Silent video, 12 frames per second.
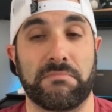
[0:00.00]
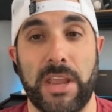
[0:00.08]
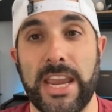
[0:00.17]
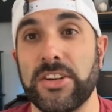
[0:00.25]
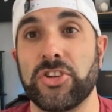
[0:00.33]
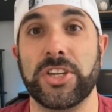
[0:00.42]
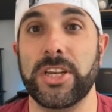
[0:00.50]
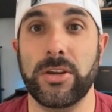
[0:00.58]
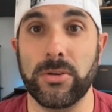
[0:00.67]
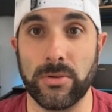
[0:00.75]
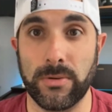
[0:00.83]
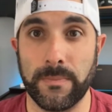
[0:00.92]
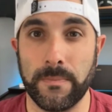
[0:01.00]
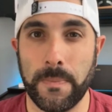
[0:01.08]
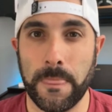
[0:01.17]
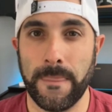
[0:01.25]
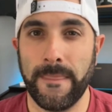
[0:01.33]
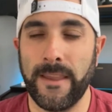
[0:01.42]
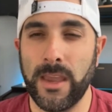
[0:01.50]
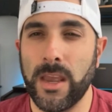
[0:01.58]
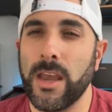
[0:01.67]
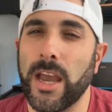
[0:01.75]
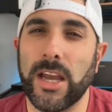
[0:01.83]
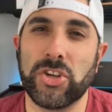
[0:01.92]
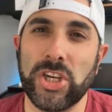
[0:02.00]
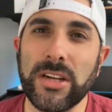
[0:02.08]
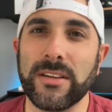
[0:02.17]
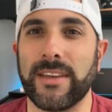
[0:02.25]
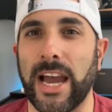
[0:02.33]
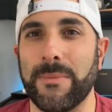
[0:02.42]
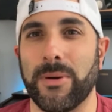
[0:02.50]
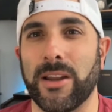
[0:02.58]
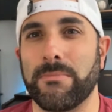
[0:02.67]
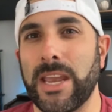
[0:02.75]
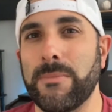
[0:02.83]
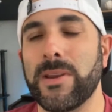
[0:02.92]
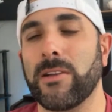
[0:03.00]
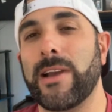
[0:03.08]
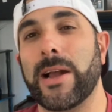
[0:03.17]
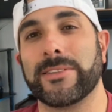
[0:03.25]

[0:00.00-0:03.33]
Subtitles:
HDU. A sheet of dye bond may be around